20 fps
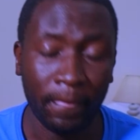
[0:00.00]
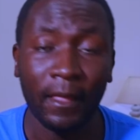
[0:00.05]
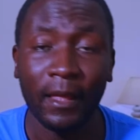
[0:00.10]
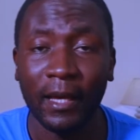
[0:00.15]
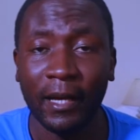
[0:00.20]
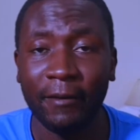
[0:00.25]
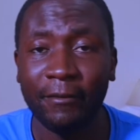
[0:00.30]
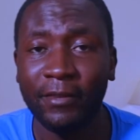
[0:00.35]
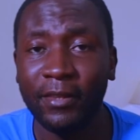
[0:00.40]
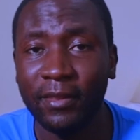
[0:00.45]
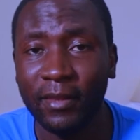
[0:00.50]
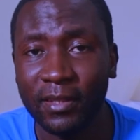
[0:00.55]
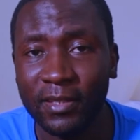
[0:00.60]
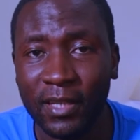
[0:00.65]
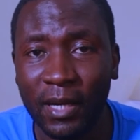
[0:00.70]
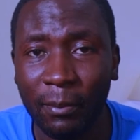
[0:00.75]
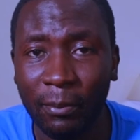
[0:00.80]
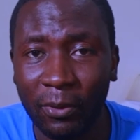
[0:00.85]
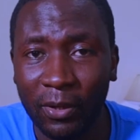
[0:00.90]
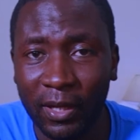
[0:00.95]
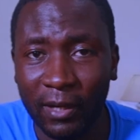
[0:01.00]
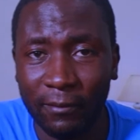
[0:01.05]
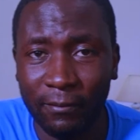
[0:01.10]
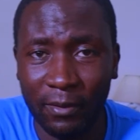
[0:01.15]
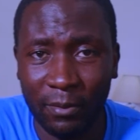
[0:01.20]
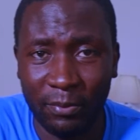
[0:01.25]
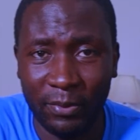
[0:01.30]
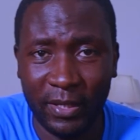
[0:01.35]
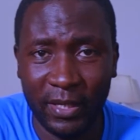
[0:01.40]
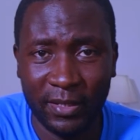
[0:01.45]
I've seen that Apple have
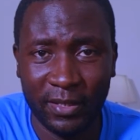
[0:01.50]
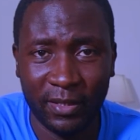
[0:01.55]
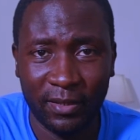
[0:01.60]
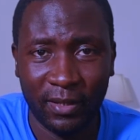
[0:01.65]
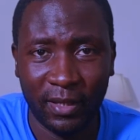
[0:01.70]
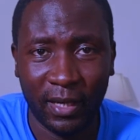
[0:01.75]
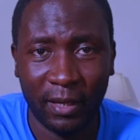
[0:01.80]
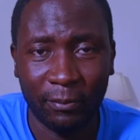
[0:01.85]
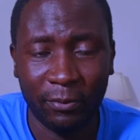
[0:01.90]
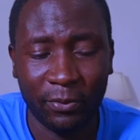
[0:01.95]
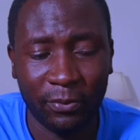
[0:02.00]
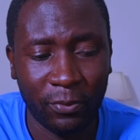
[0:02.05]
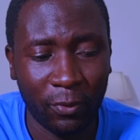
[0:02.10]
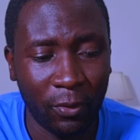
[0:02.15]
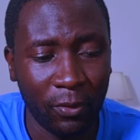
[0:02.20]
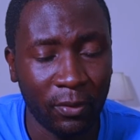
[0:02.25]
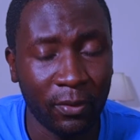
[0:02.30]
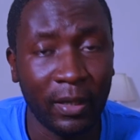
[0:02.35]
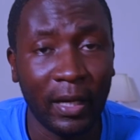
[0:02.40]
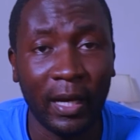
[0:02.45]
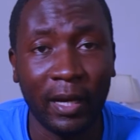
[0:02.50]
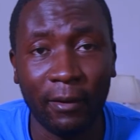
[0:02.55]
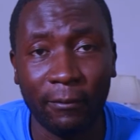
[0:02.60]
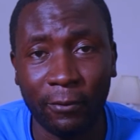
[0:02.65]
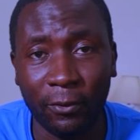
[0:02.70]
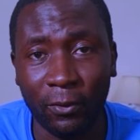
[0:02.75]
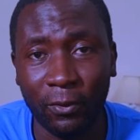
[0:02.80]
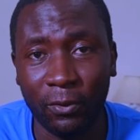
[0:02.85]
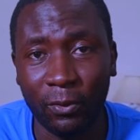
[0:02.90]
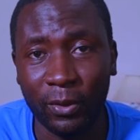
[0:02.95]
updated the iPad Pro
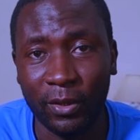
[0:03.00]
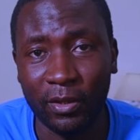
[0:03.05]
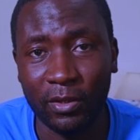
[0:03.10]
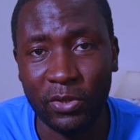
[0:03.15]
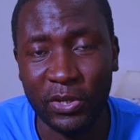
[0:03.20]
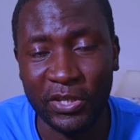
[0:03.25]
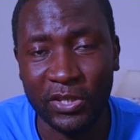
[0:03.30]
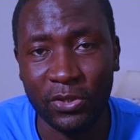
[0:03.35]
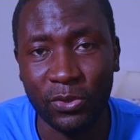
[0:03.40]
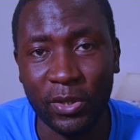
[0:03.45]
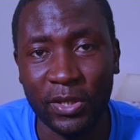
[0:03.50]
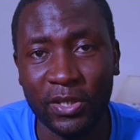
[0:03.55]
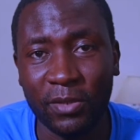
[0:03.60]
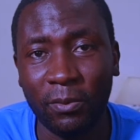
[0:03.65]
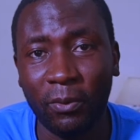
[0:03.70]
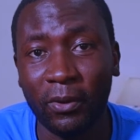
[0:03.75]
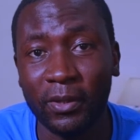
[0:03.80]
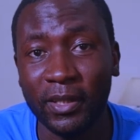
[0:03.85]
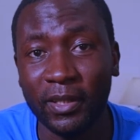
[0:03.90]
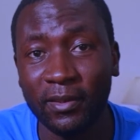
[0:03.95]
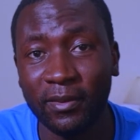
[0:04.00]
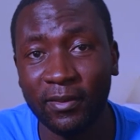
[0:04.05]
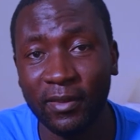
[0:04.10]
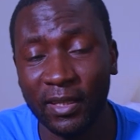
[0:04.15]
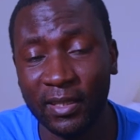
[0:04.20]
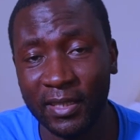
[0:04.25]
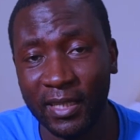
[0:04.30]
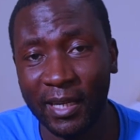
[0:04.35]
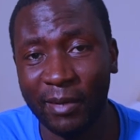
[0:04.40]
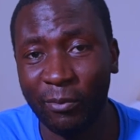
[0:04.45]
with 2020 models
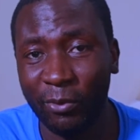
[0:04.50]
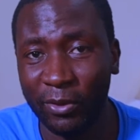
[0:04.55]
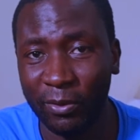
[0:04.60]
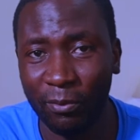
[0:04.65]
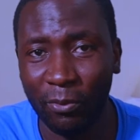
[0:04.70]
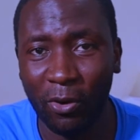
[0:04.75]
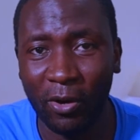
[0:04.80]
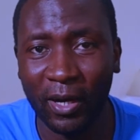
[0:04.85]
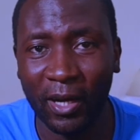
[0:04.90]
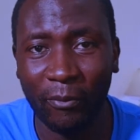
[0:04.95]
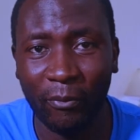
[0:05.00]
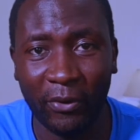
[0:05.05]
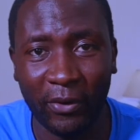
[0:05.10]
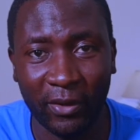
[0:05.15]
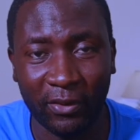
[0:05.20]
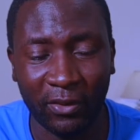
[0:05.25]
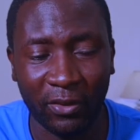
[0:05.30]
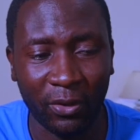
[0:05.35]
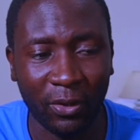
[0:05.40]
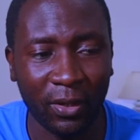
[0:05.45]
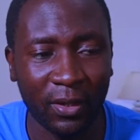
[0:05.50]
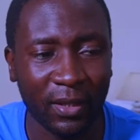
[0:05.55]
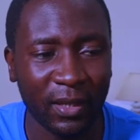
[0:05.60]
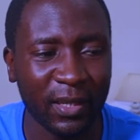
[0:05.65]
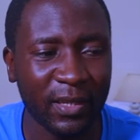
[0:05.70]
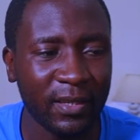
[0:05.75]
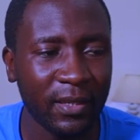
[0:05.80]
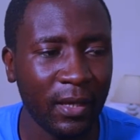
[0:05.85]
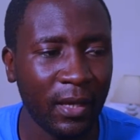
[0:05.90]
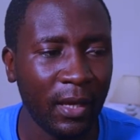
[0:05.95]
that come with more cameras and all
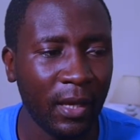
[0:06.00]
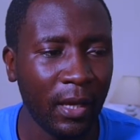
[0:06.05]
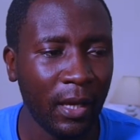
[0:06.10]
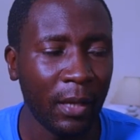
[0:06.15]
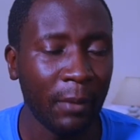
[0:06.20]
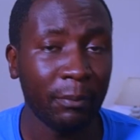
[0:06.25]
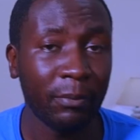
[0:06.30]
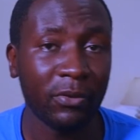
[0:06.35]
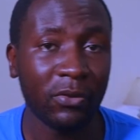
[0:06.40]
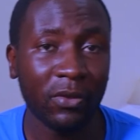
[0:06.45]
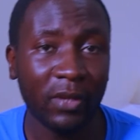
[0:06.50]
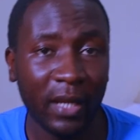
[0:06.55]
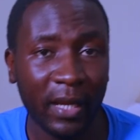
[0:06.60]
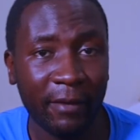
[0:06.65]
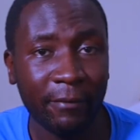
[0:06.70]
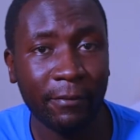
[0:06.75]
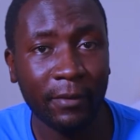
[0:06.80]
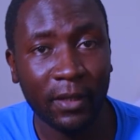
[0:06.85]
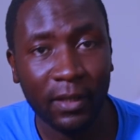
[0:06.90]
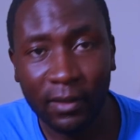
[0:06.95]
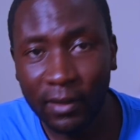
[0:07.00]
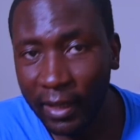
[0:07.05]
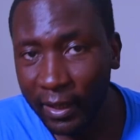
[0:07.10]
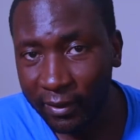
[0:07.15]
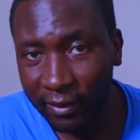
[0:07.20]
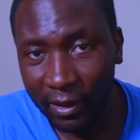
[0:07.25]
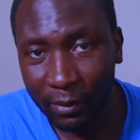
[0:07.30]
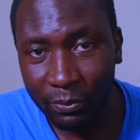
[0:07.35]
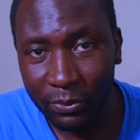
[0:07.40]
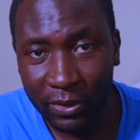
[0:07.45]
that. Personally, I feel like
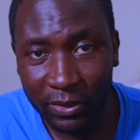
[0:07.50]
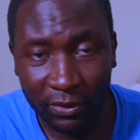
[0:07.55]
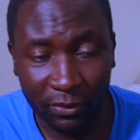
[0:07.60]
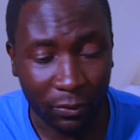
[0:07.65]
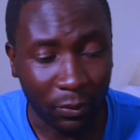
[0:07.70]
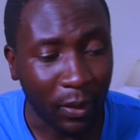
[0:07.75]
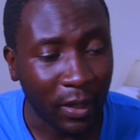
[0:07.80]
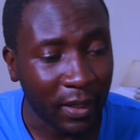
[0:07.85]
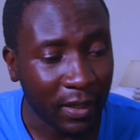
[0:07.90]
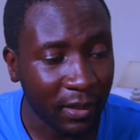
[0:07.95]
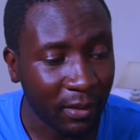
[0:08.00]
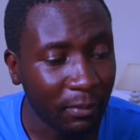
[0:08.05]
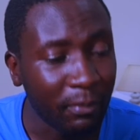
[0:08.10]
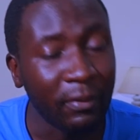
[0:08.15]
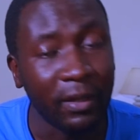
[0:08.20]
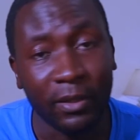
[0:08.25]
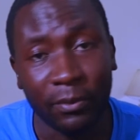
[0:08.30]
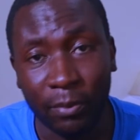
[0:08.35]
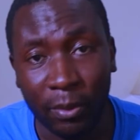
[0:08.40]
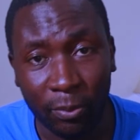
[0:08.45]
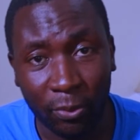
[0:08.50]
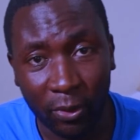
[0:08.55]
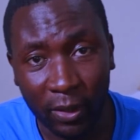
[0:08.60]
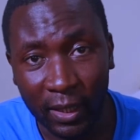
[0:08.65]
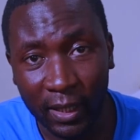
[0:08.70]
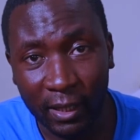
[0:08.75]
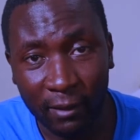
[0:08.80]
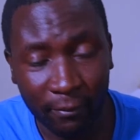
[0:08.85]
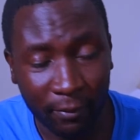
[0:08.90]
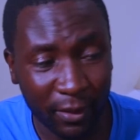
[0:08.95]
the update is welcome and people will
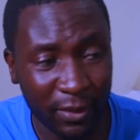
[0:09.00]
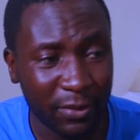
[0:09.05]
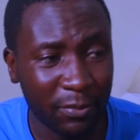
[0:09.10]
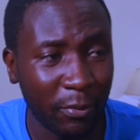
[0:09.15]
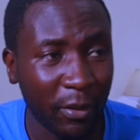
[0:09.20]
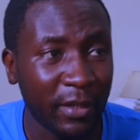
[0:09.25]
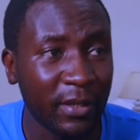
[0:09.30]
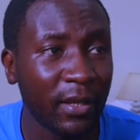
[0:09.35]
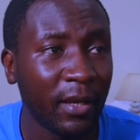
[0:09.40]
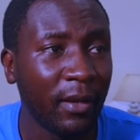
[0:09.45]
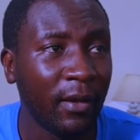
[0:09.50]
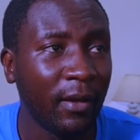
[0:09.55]
love that, but